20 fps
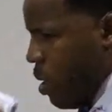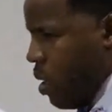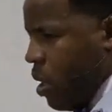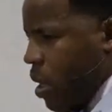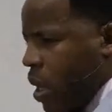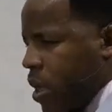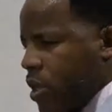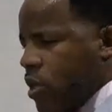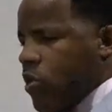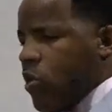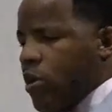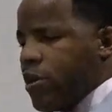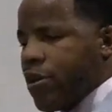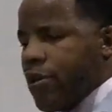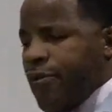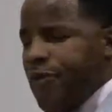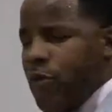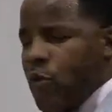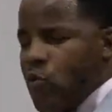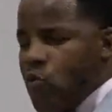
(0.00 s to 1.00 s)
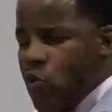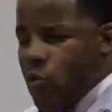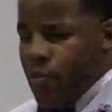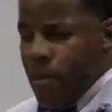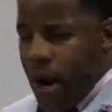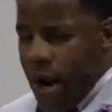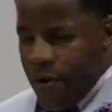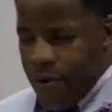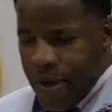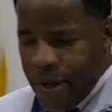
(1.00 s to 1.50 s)
And those of you who
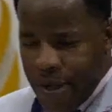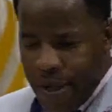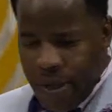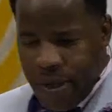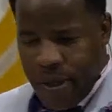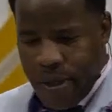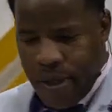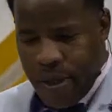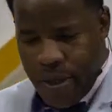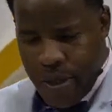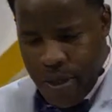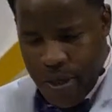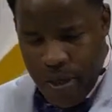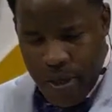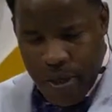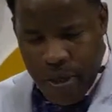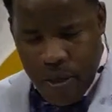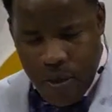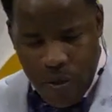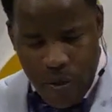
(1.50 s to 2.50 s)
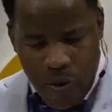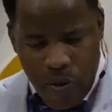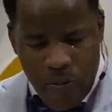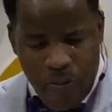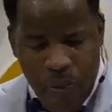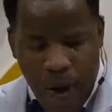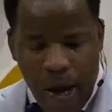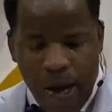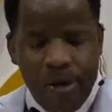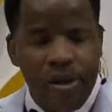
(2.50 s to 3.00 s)
married, oh,
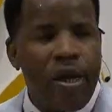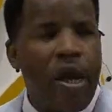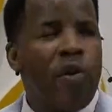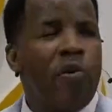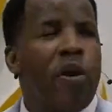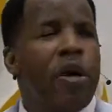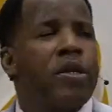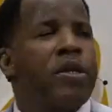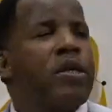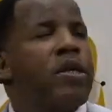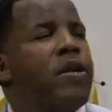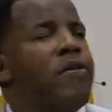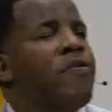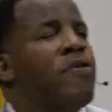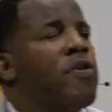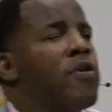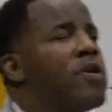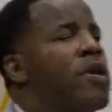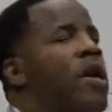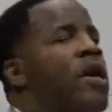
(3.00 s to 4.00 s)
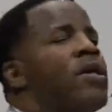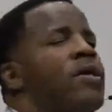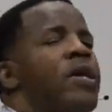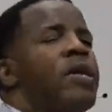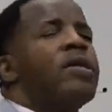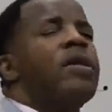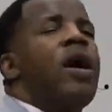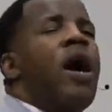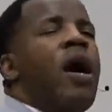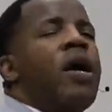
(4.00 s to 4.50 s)
Pastor, I want a divorce.
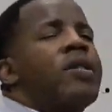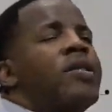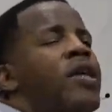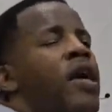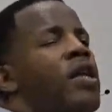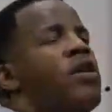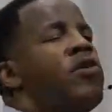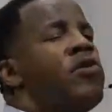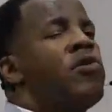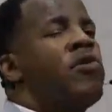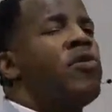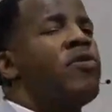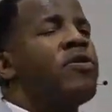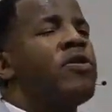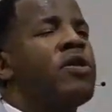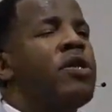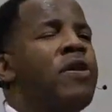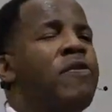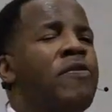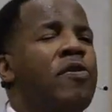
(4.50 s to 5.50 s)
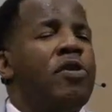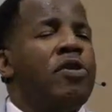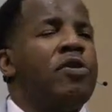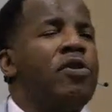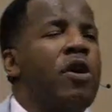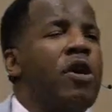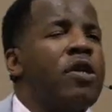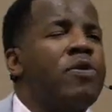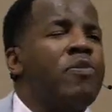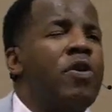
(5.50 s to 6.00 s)
Did God tell you to divorce
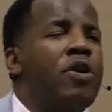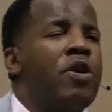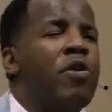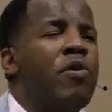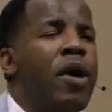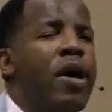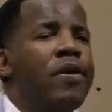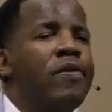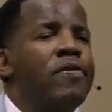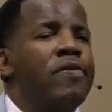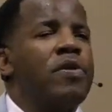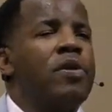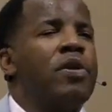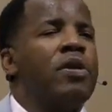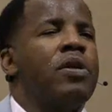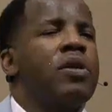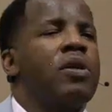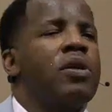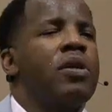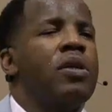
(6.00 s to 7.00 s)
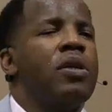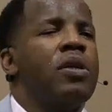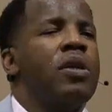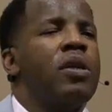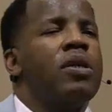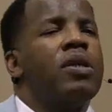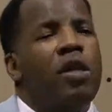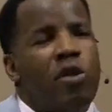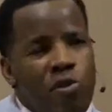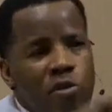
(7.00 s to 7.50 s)
your husband and your wife?
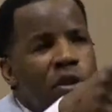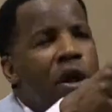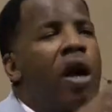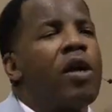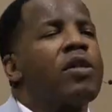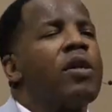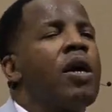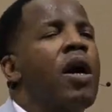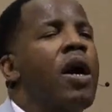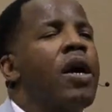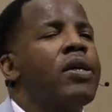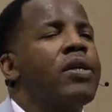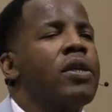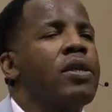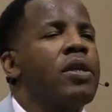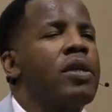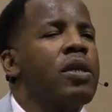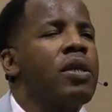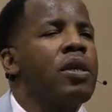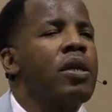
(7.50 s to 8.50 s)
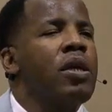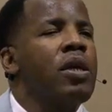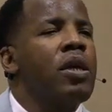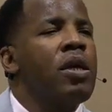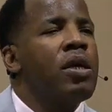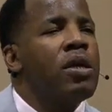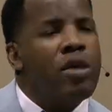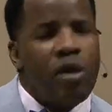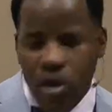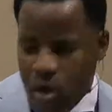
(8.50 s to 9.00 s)
Did you talk to God?
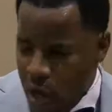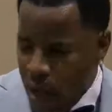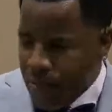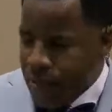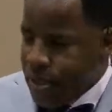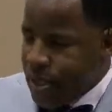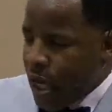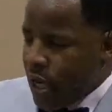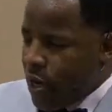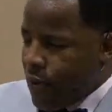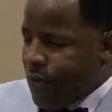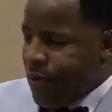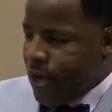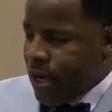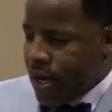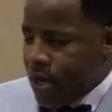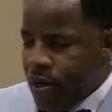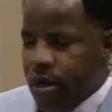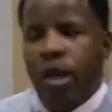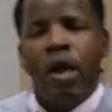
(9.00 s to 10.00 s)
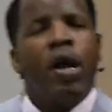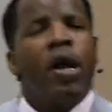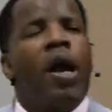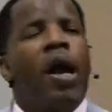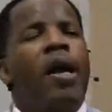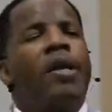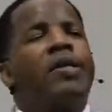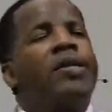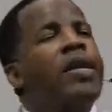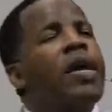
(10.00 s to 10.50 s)
You come stand up here
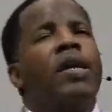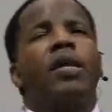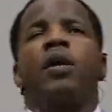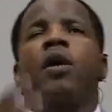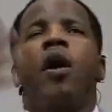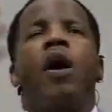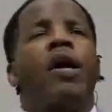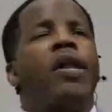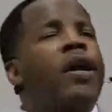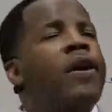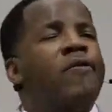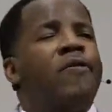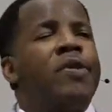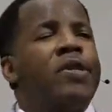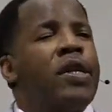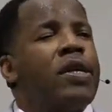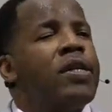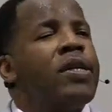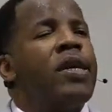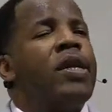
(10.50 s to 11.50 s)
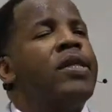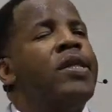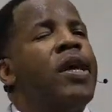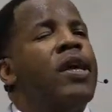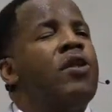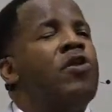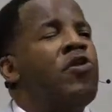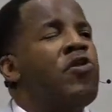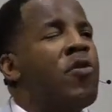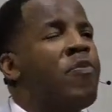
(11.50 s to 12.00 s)
and tell God everything till
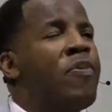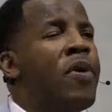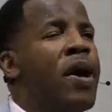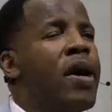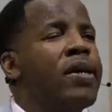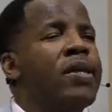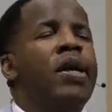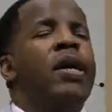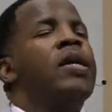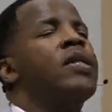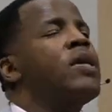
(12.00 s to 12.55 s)
death do you part.